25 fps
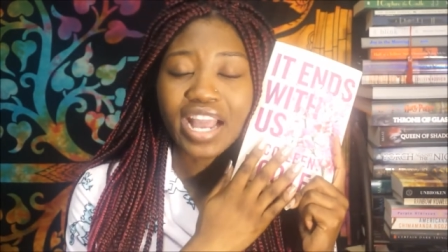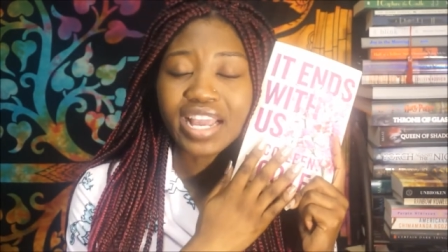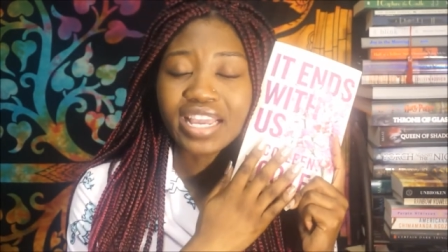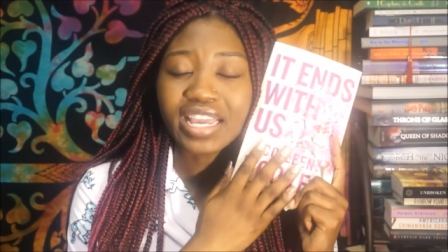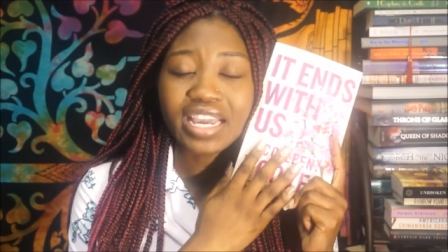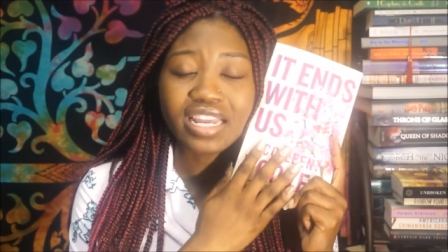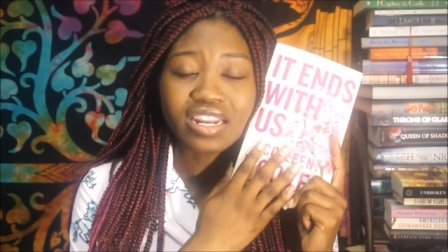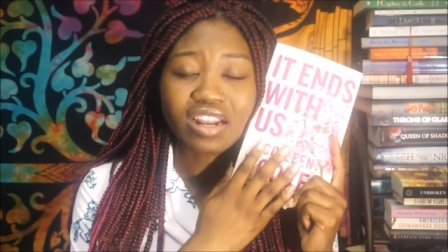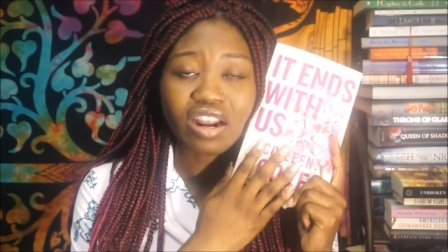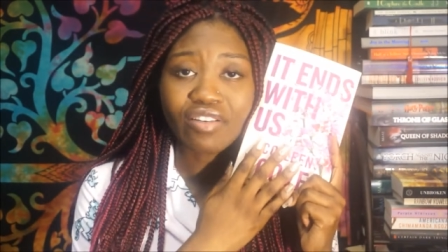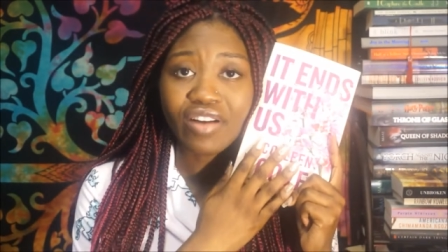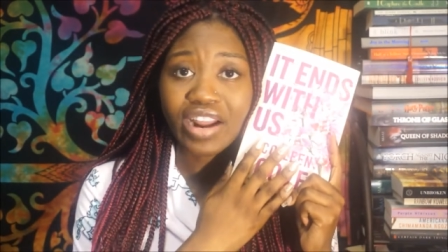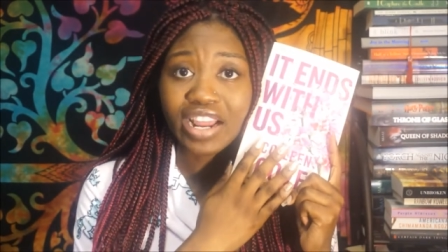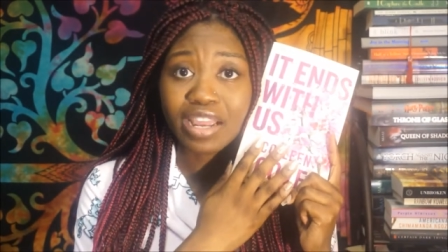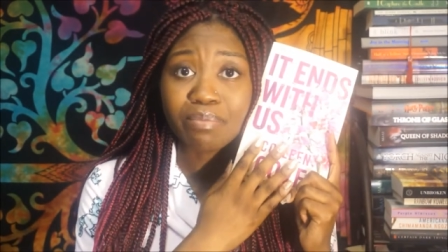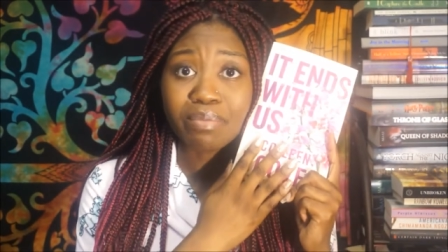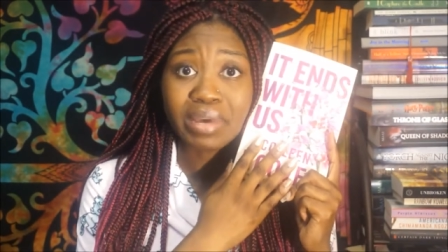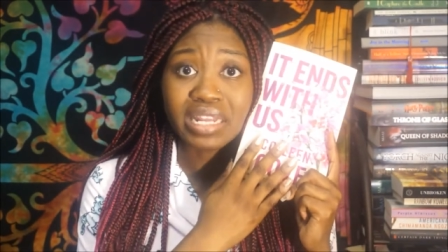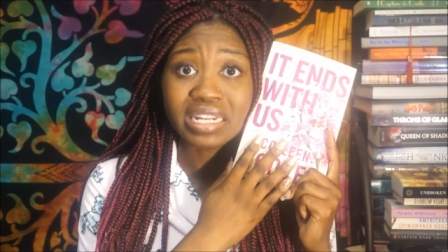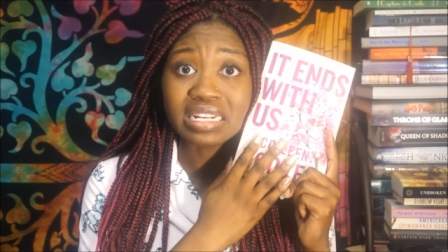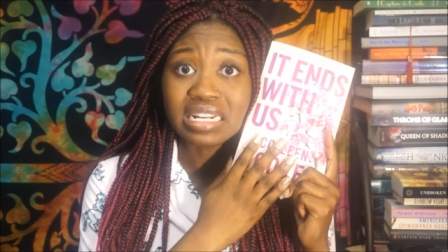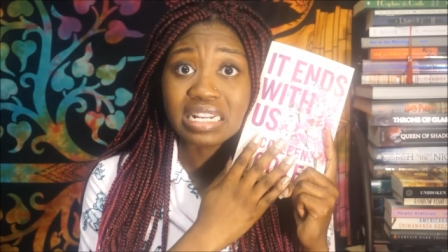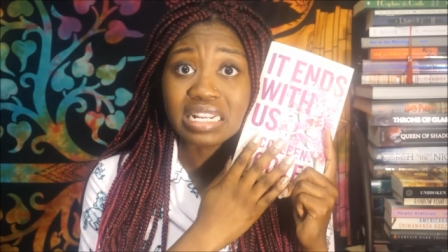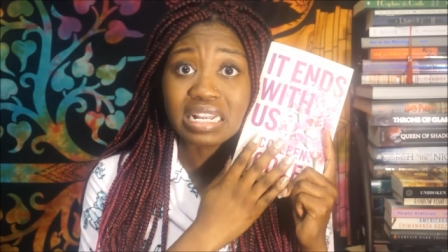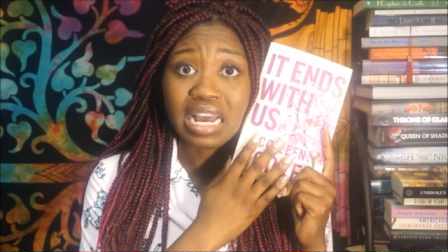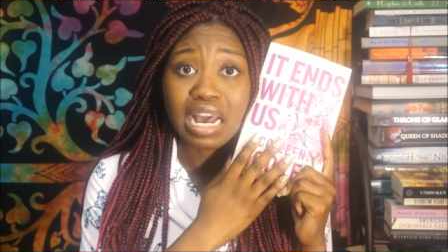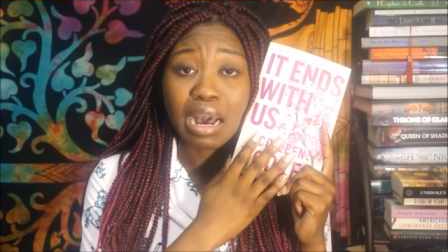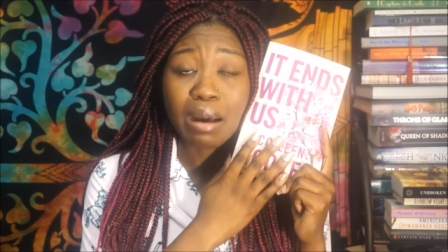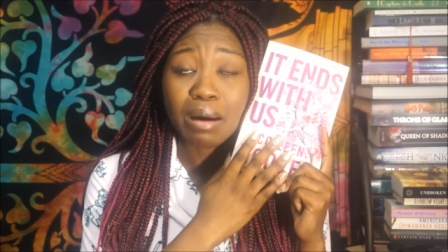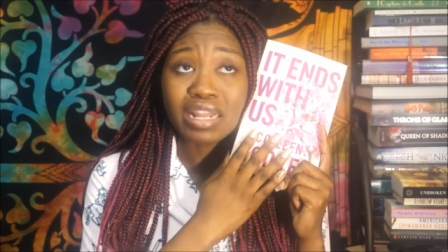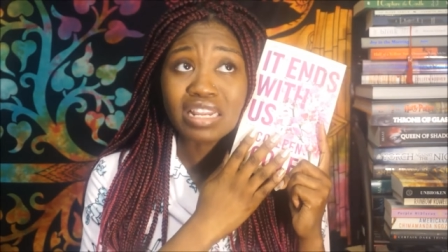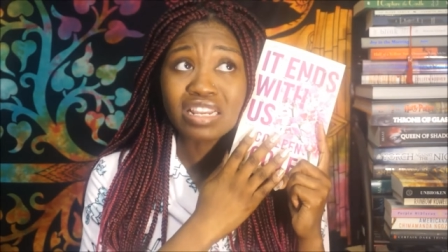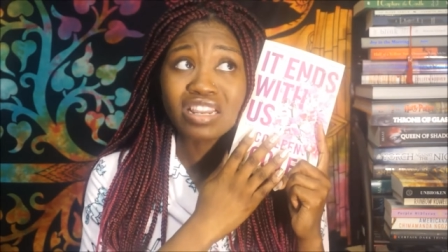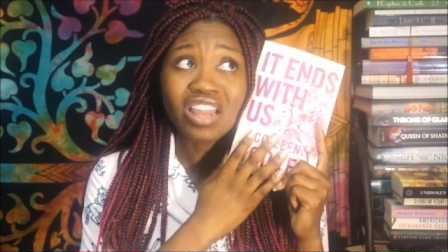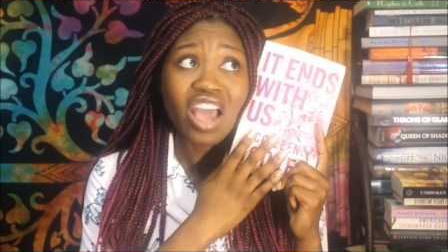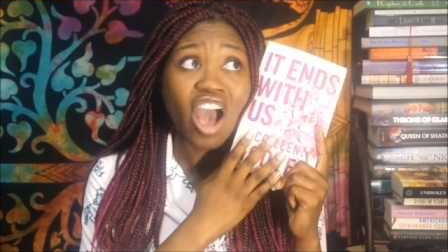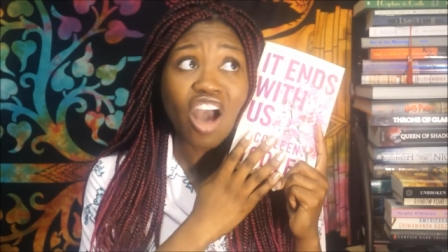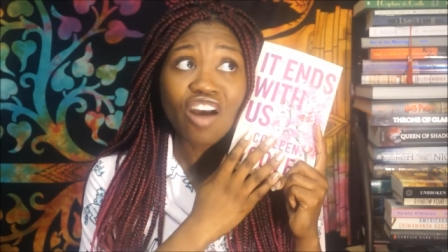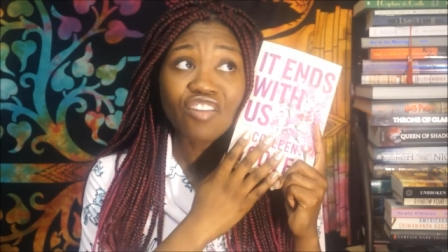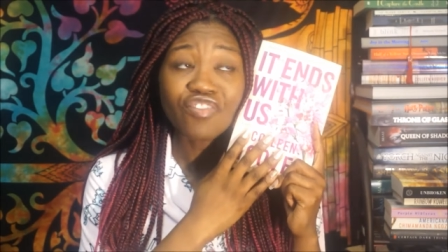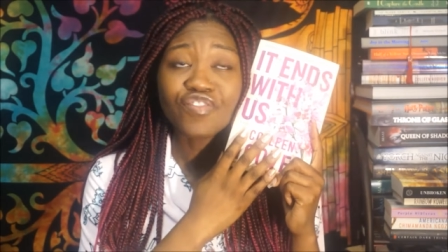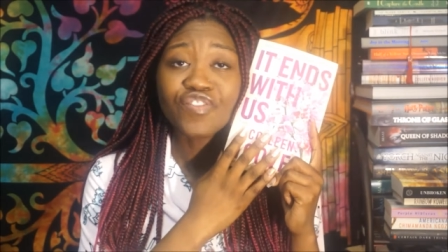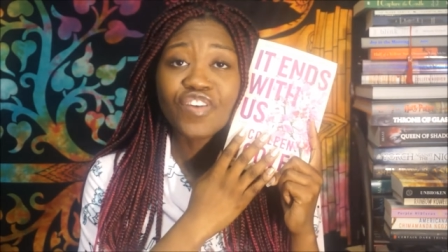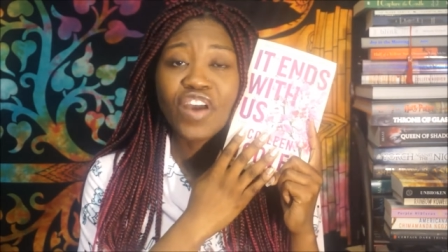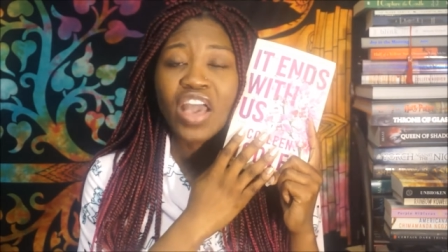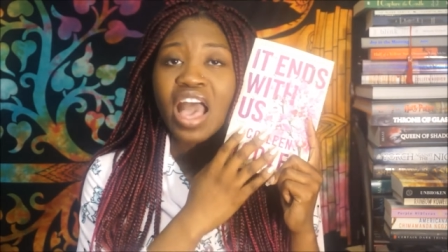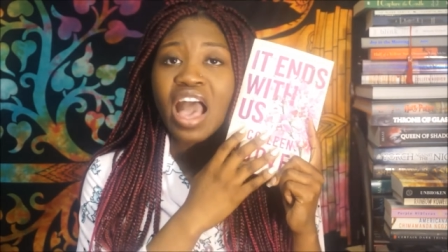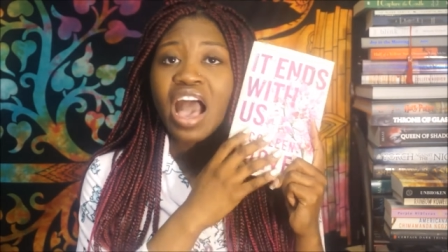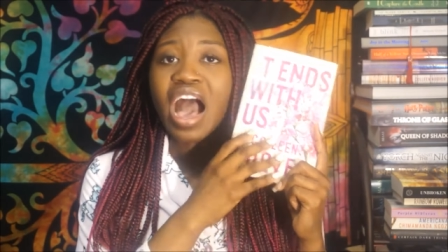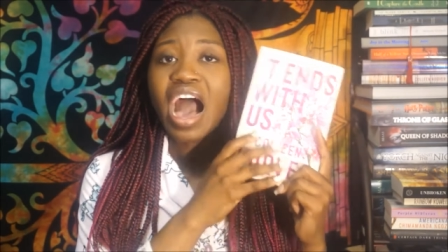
I cannot recommend it enough.